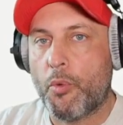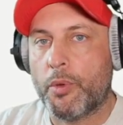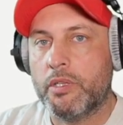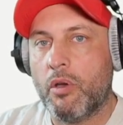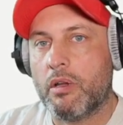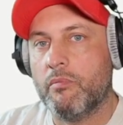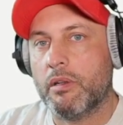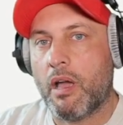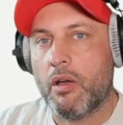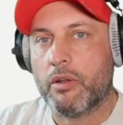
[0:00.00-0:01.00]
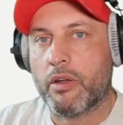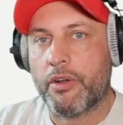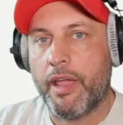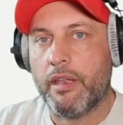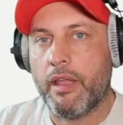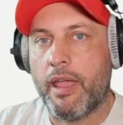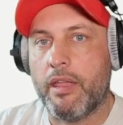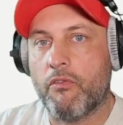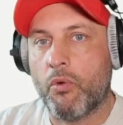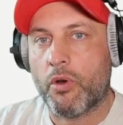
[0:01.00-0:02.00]
we will talk about how to create
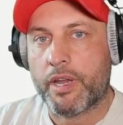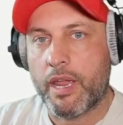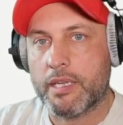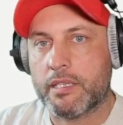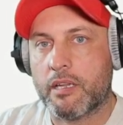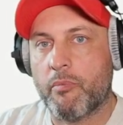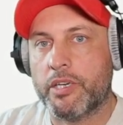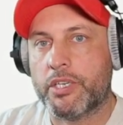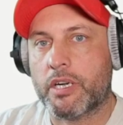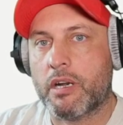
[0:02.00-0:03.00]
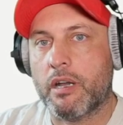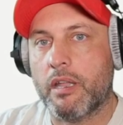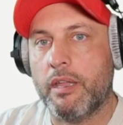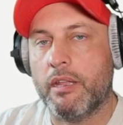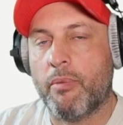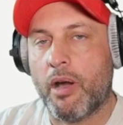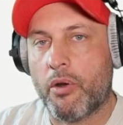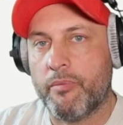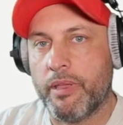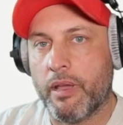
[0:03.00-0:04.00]
a forecasting measure in
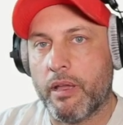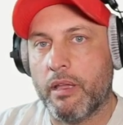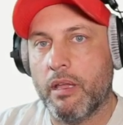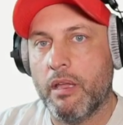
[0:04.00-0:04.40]
Power BI.